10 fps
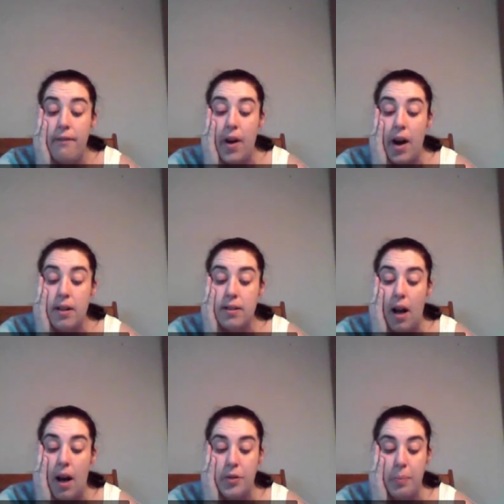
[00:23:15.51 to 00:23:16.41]
first
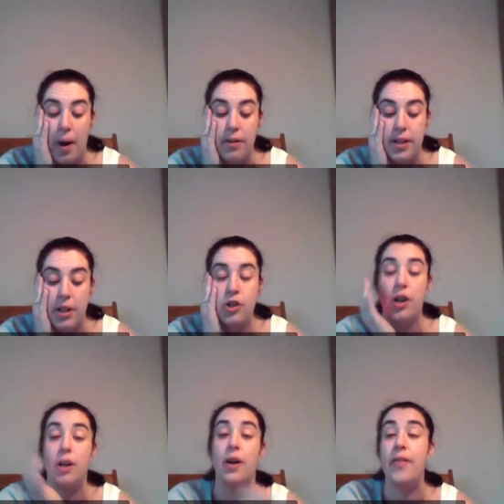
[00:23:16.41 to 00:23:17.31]
class postage
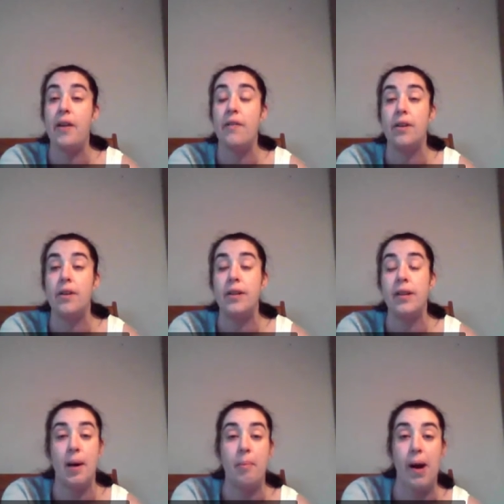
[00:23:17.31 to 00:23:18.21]
too, and they're only
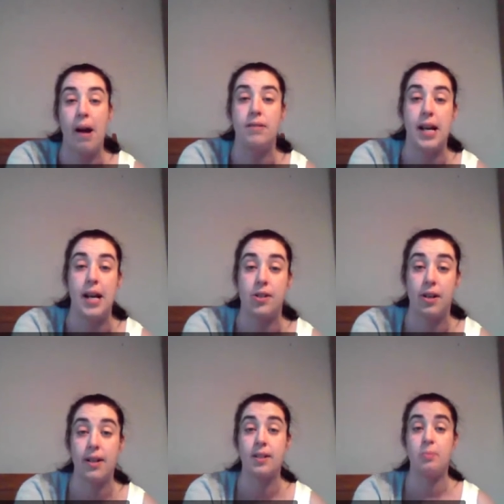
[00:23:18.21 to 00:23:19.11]
ten pounds each. I
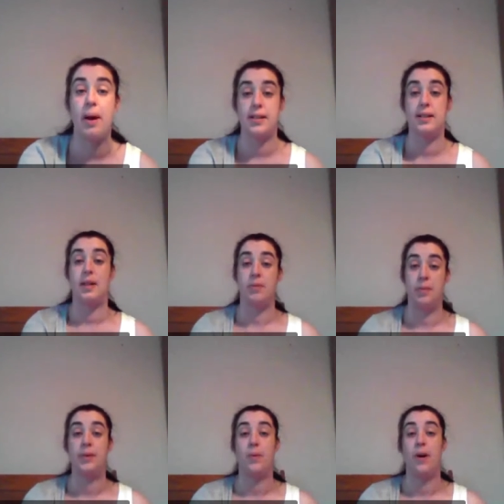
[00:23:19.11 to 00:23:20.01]
expected them to
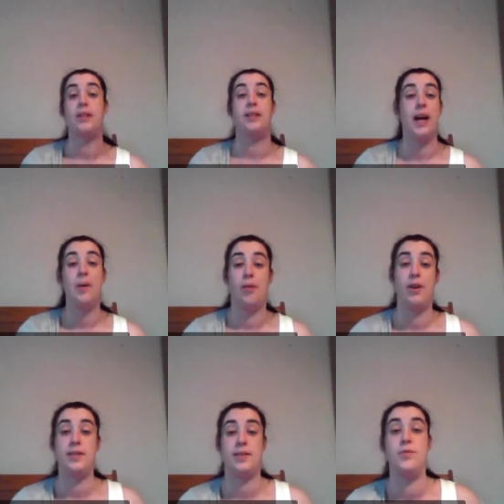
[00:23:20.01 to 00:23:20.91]
be twice that
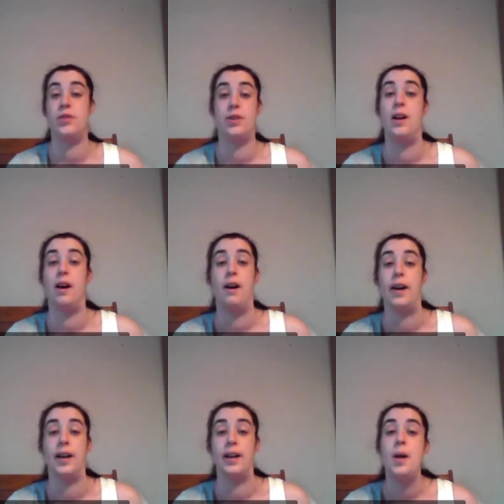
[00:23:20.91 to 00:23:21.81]
price. Yeah
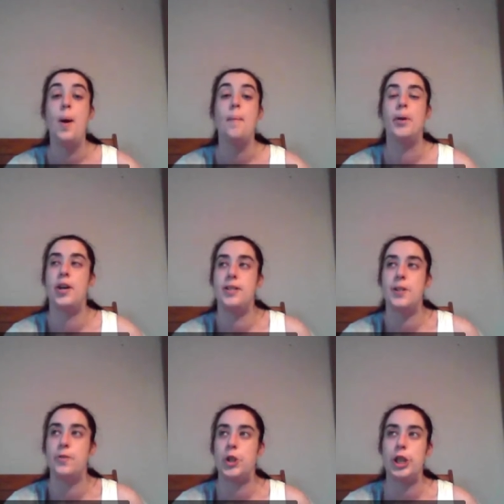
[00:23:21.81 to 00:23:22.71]
because
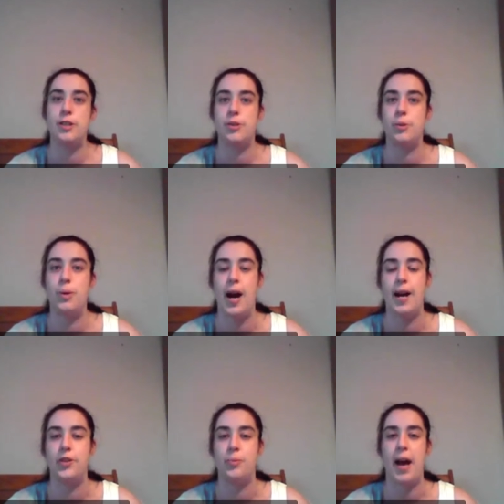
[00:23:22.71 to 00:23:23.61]
everything's all
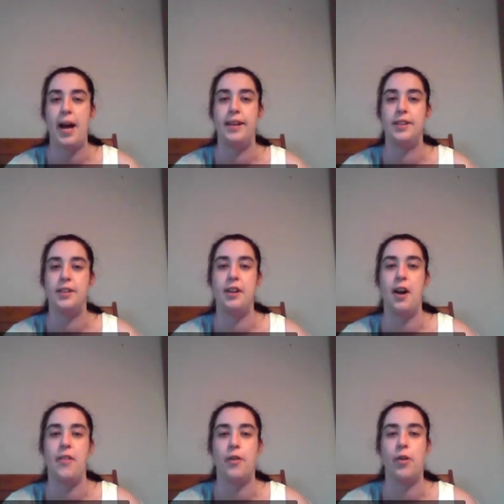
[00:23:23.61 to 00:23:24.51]
handmade and you know
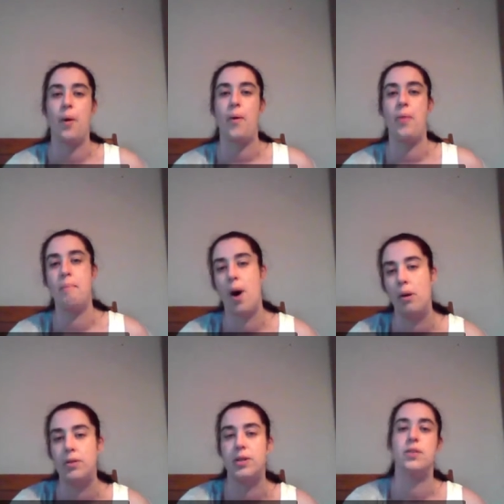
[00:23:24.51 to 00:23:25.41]
they've got to go in the
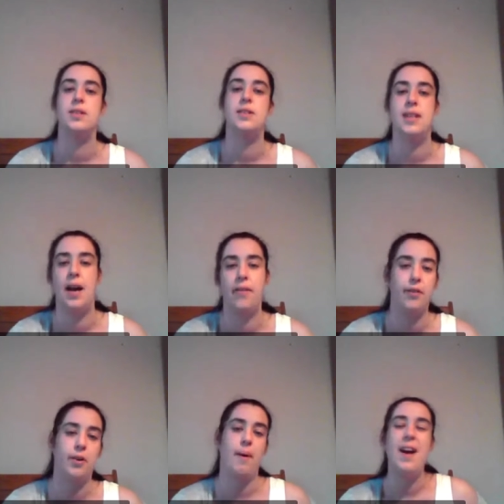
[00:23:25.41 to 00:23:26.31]
molds they've got to set
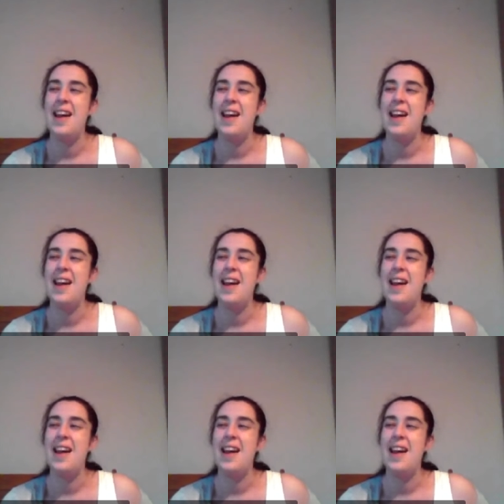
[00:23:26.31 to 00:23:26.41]
them